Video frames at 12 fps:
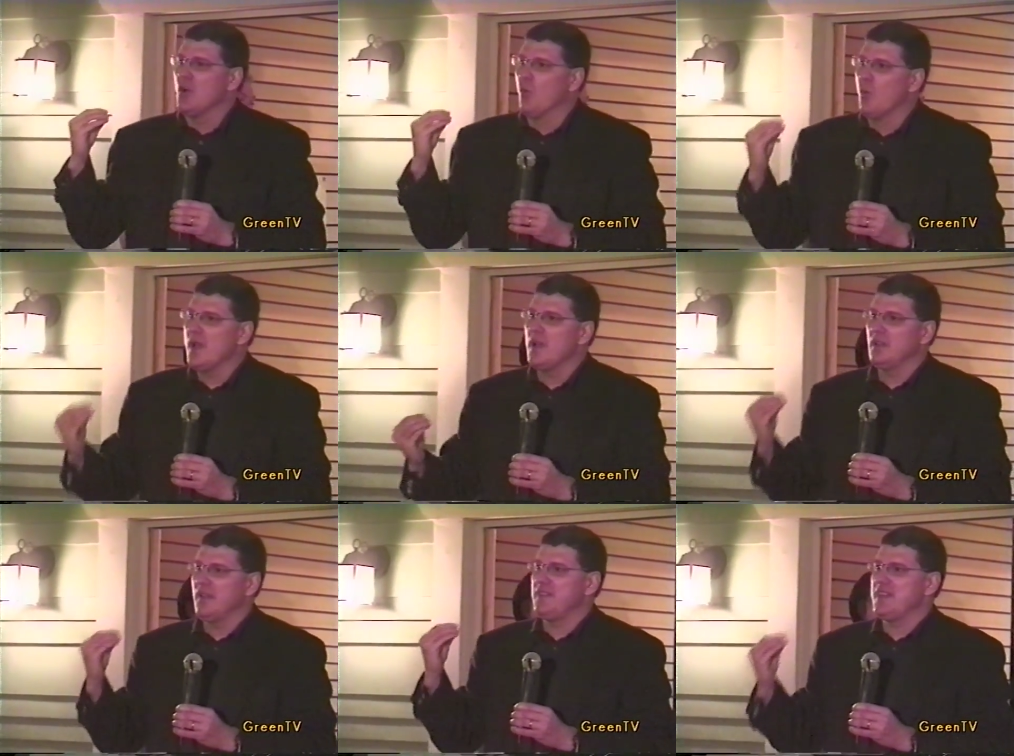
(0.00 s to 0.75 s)

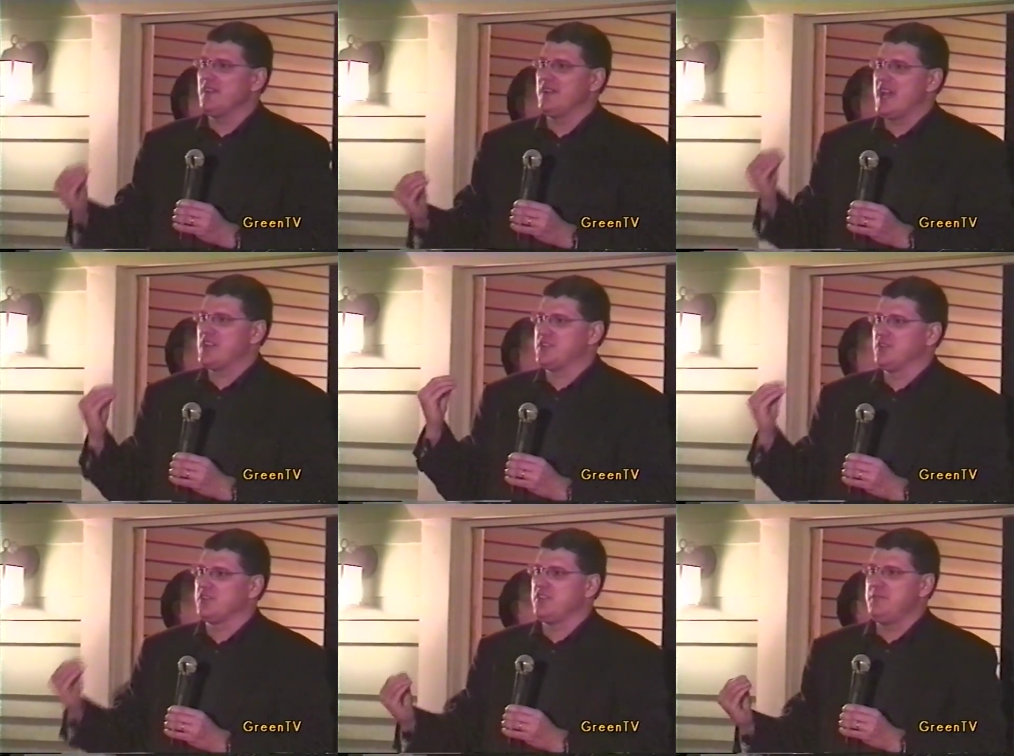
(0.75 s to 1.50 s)
will of the
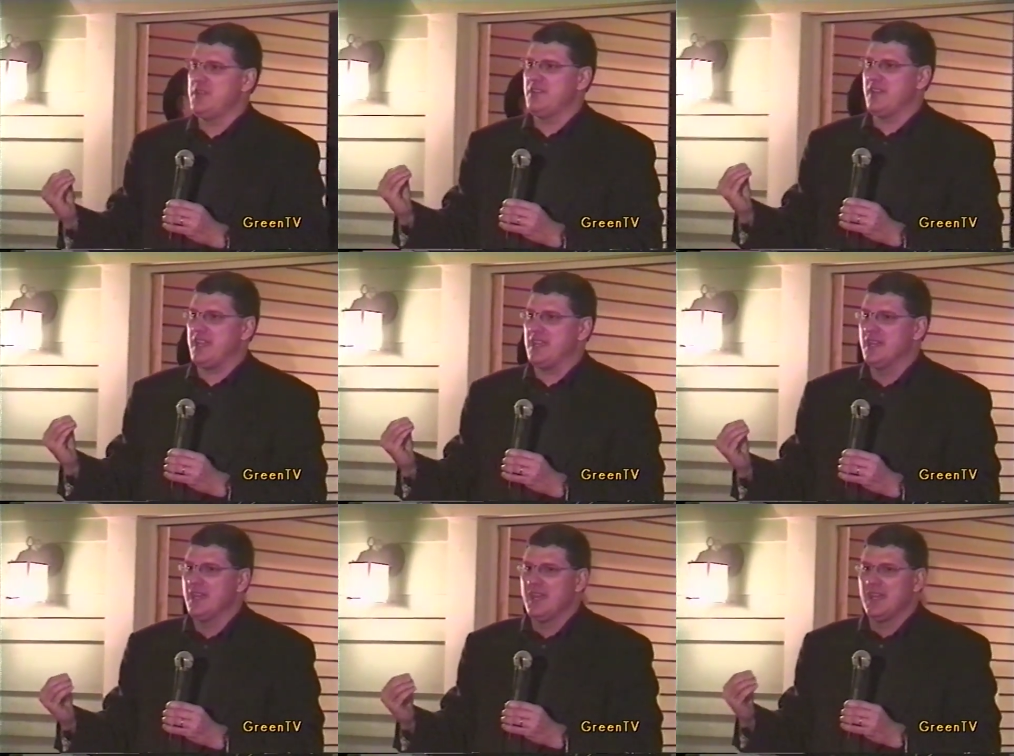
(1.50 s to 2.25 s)
international
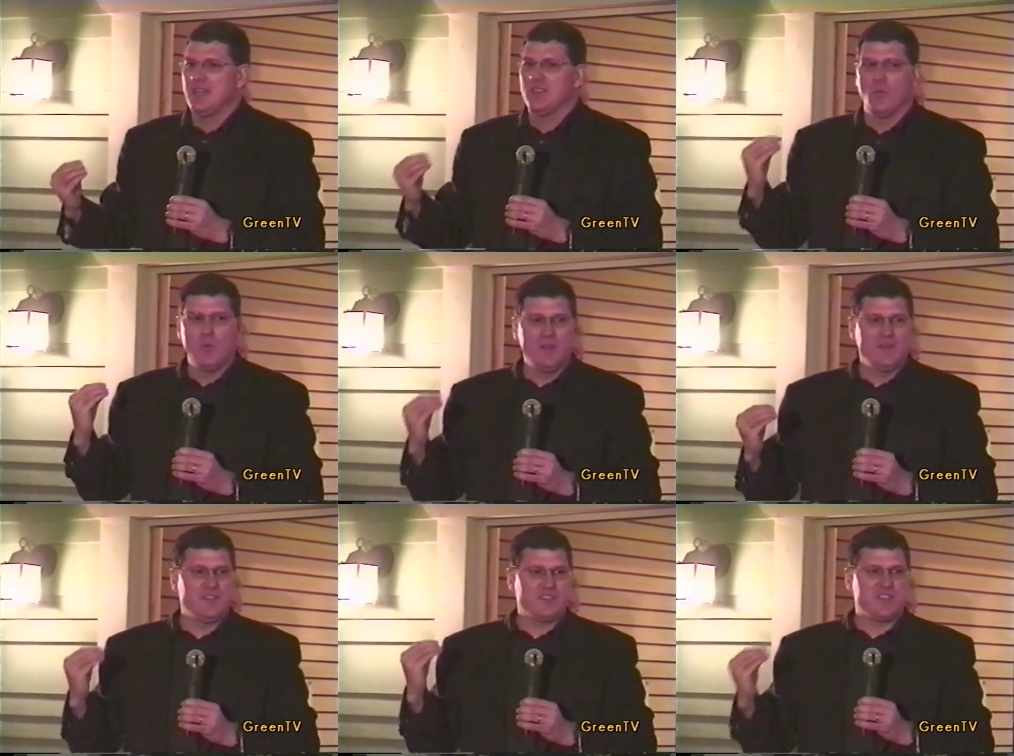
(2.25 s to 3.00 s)
community, the
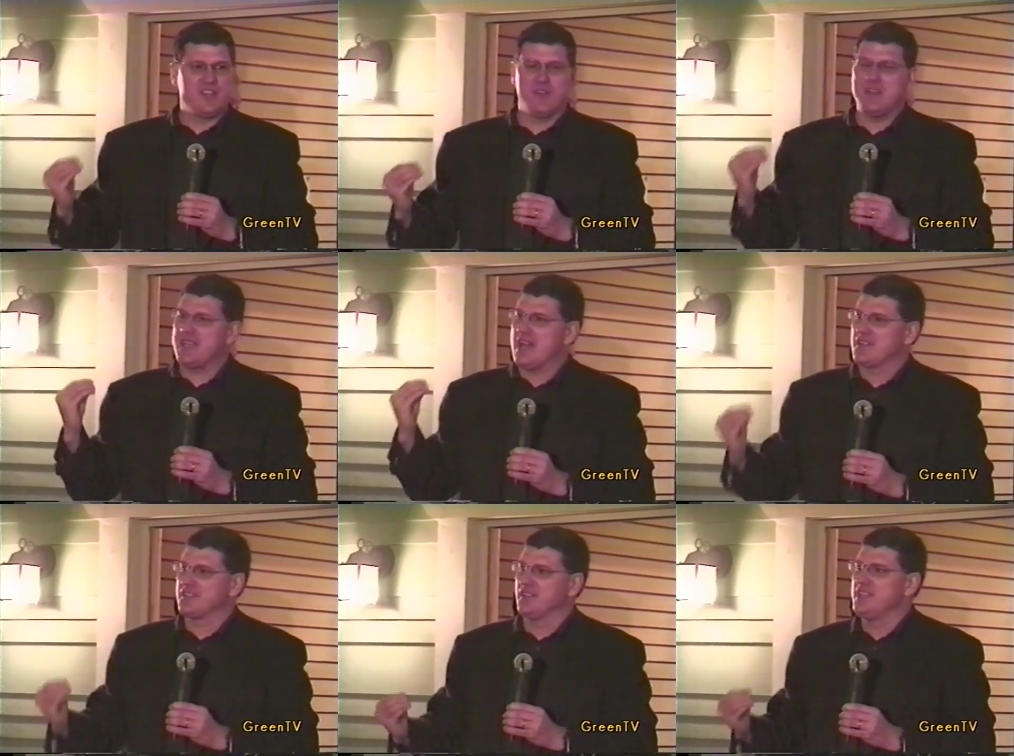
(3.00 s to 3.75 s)
will of the Security
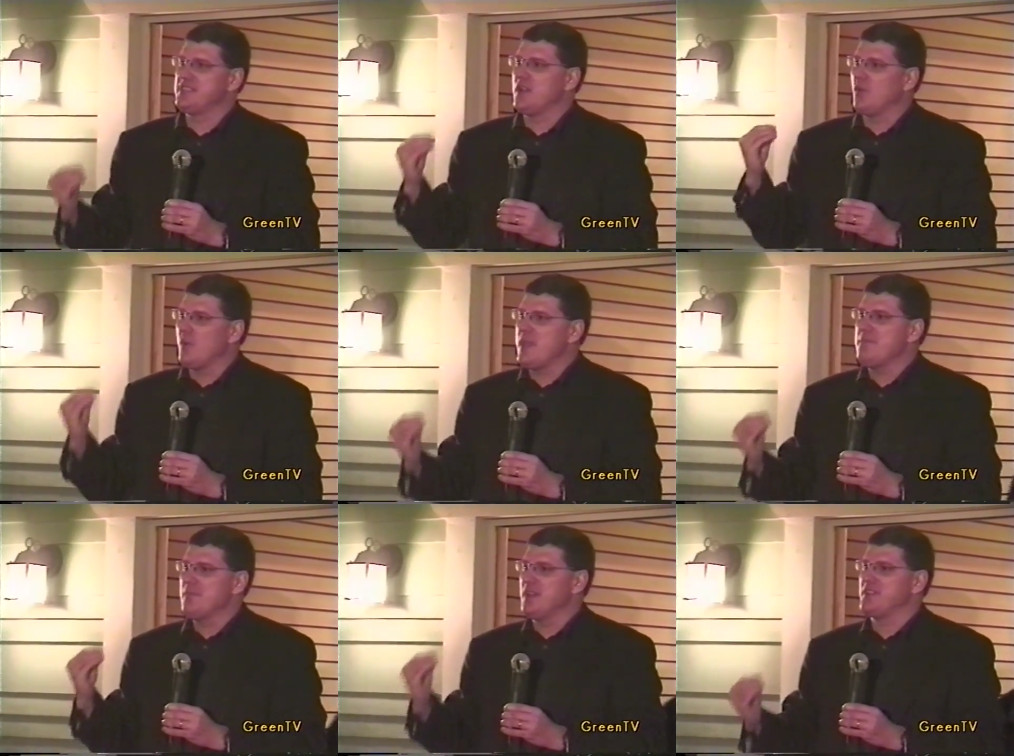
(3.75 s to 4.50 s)
Council is that
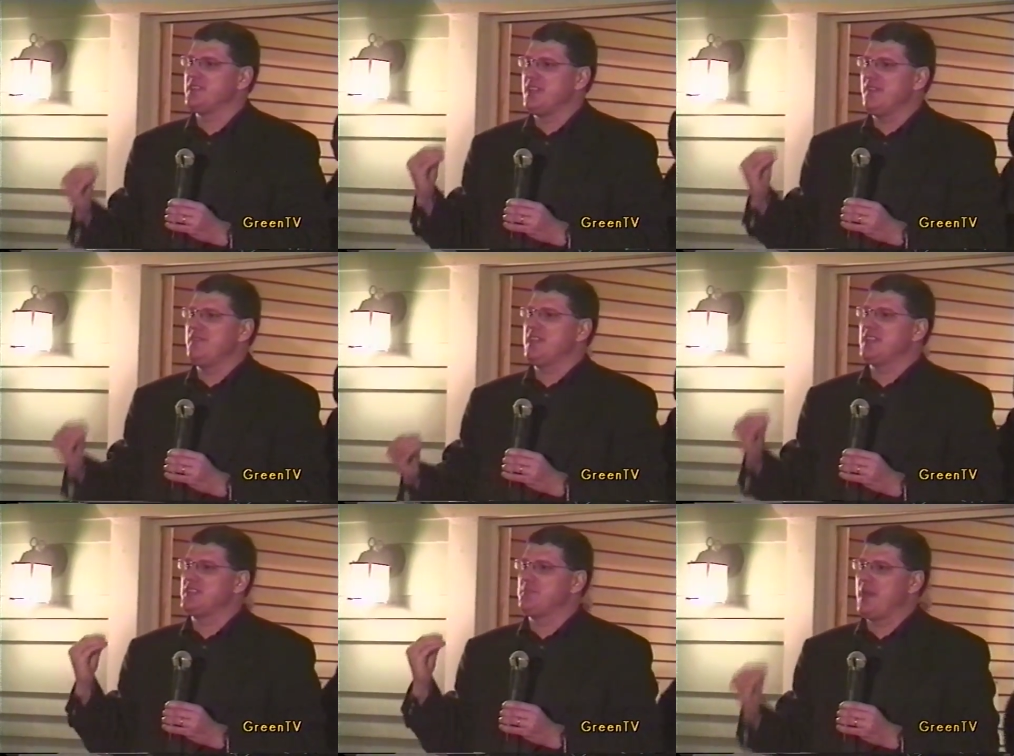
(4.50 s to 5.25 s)
we must give
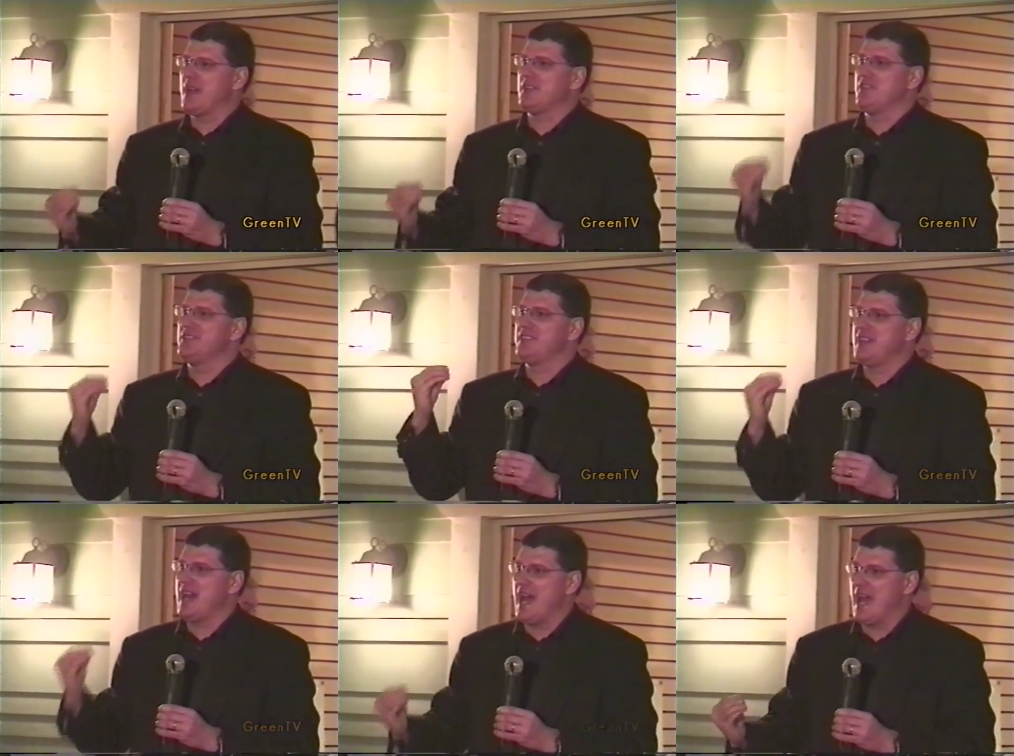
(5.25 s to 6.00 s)
the inspectors
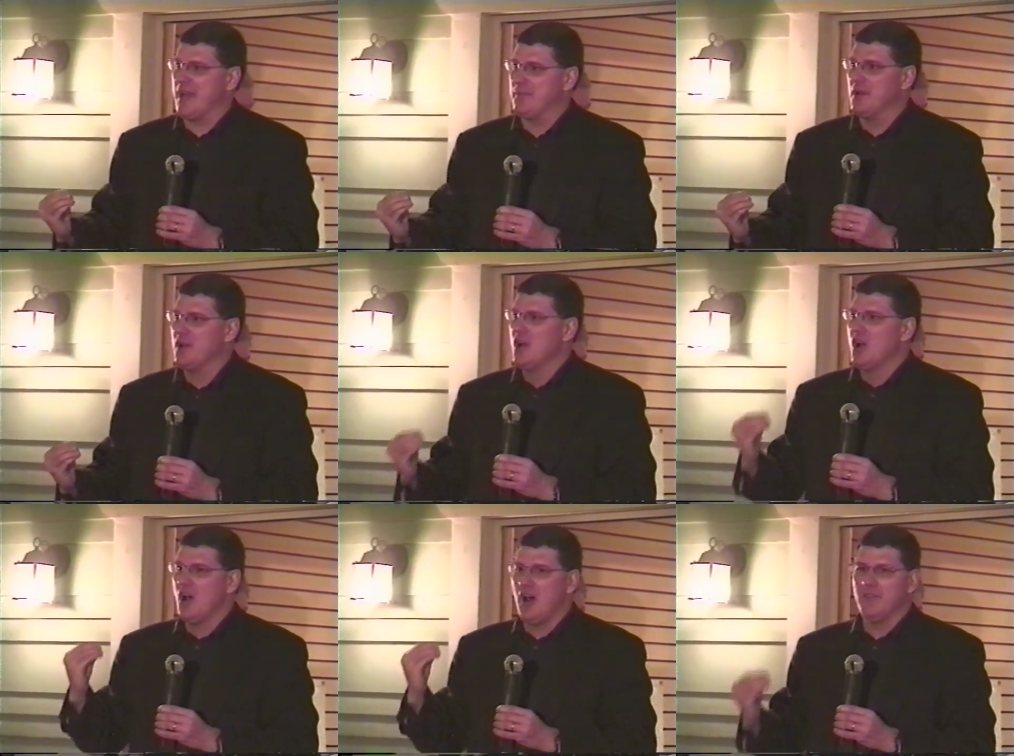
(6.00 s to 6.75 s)
time,
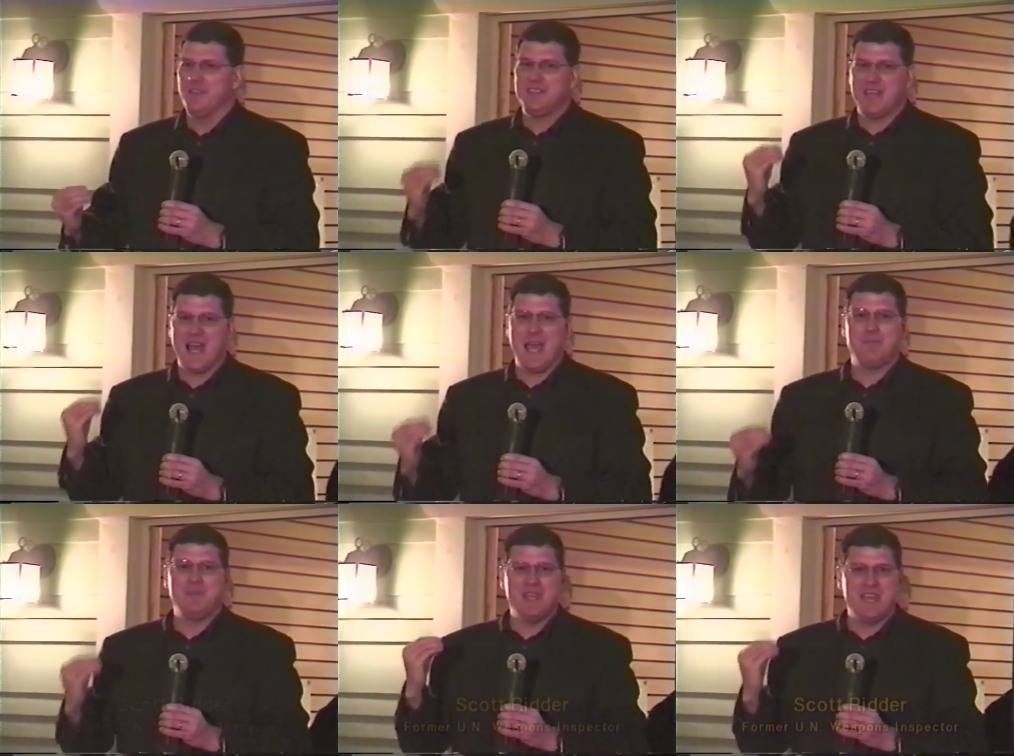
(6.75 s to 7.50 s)
all the
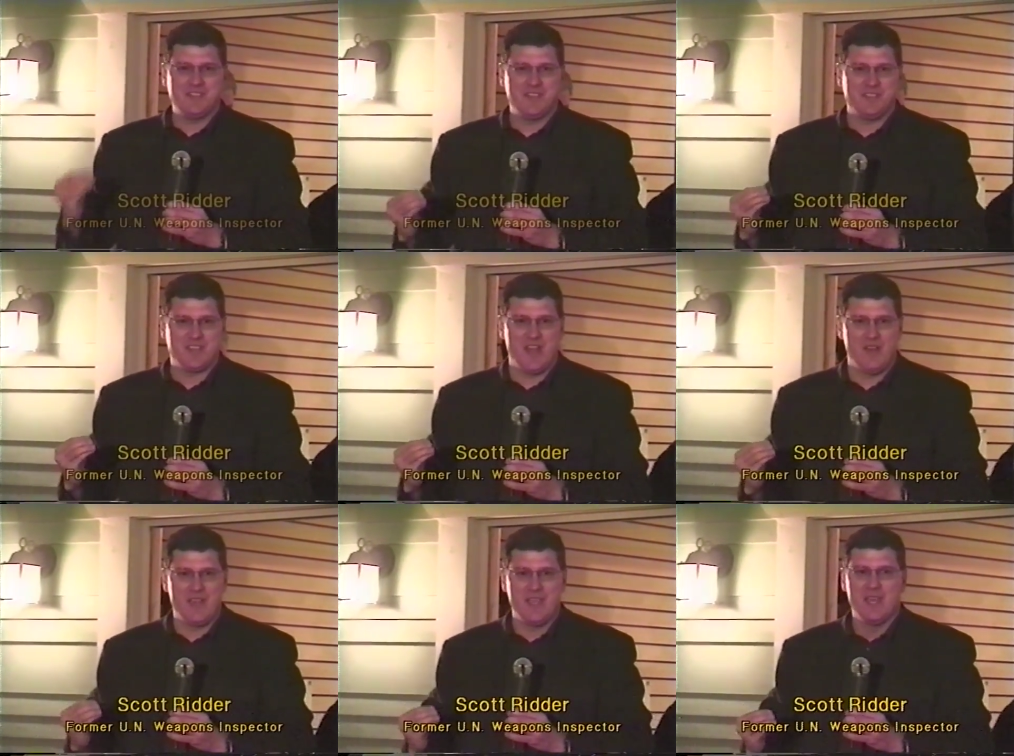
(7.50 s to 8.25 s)
time
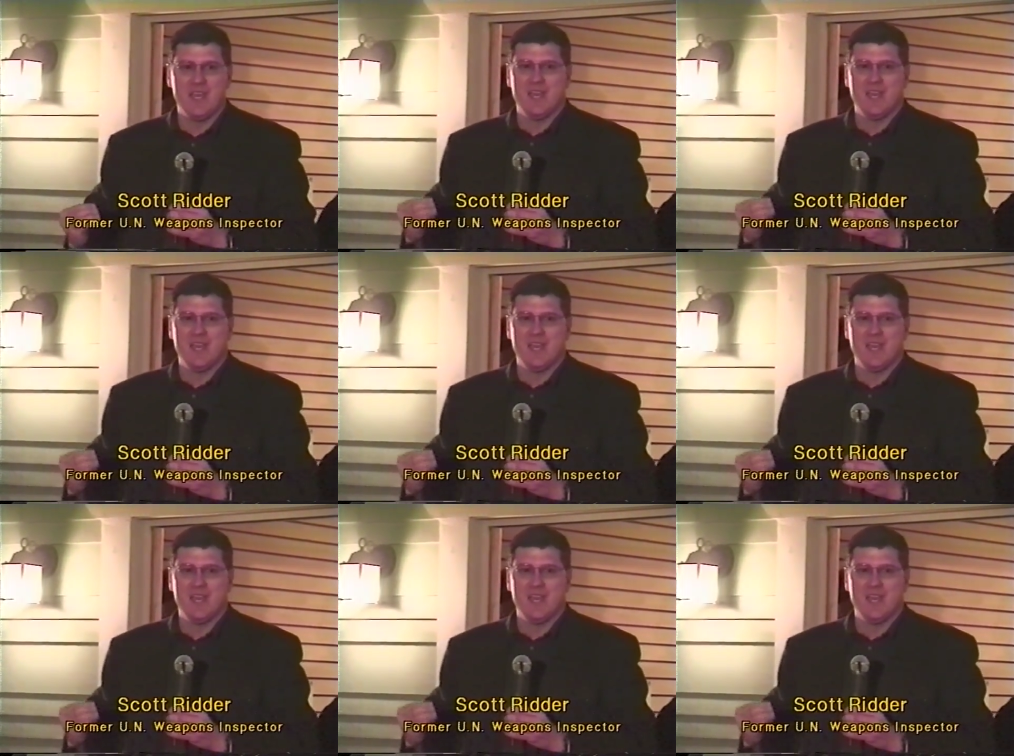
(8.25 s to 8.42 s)
necessary